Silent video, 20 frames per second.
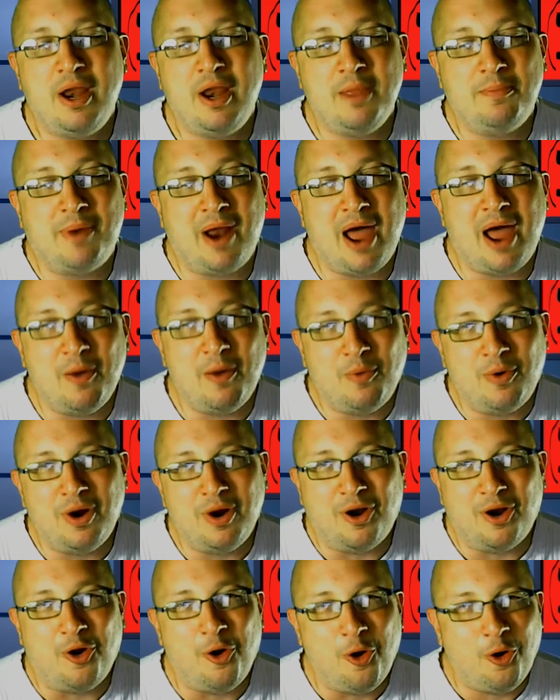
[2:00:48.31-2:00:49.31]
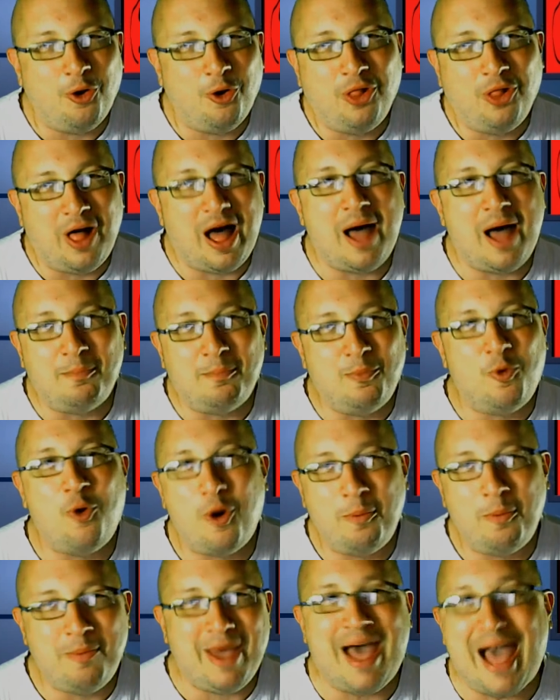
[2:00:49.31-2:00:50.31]
but I want a whole lot more
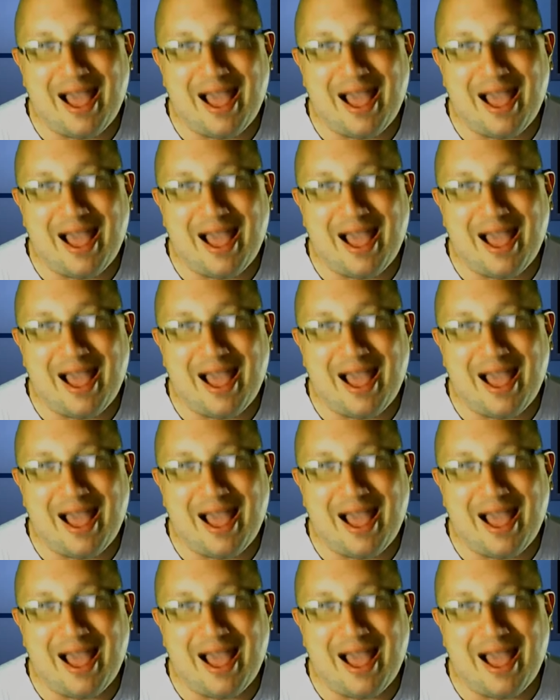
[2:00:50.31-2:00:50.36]
back.